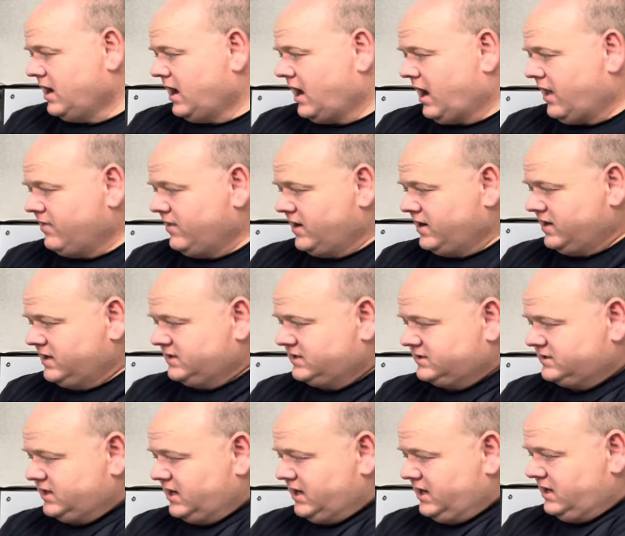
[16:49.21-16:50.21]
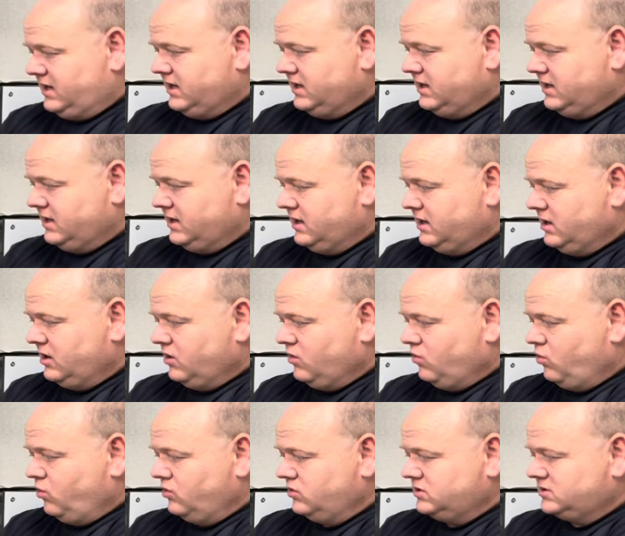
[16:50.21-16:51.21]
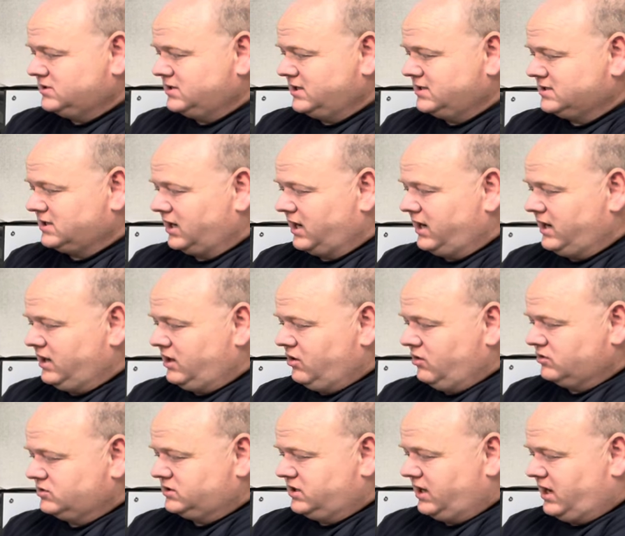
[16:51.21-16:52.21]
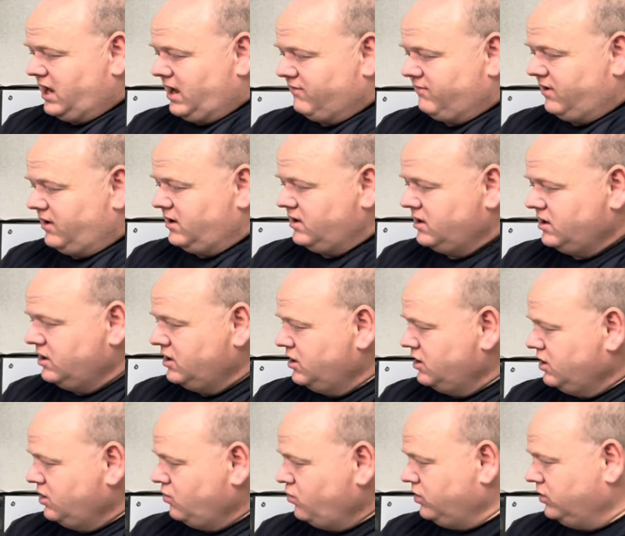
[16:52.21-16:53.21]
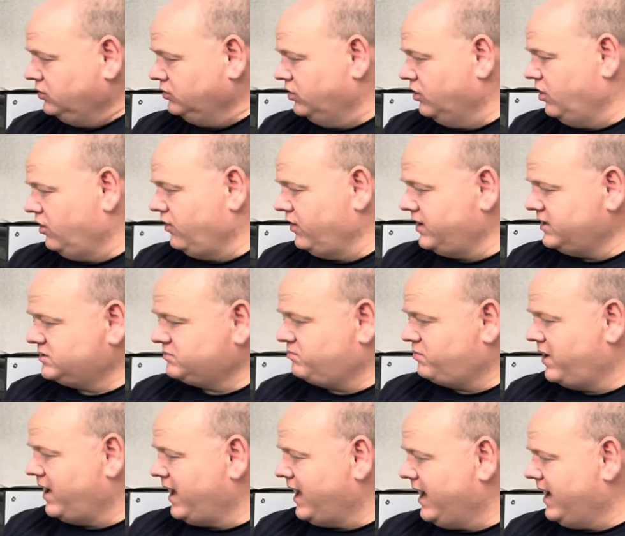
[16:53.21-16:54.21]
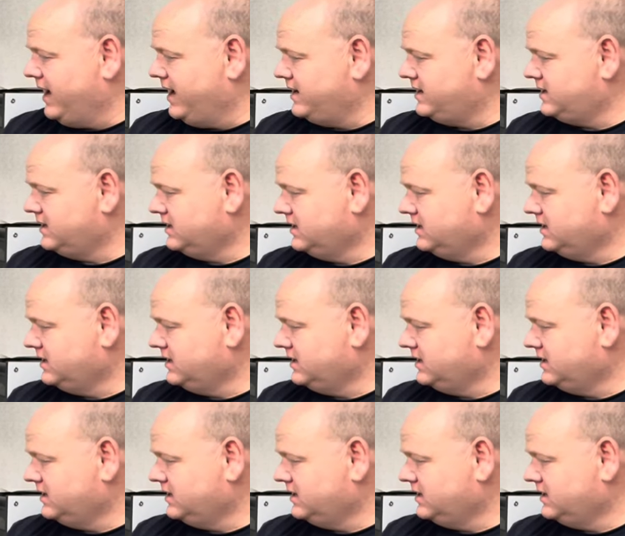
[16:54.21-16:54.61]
And then you see, once this link goes together, we'll know that it's paired.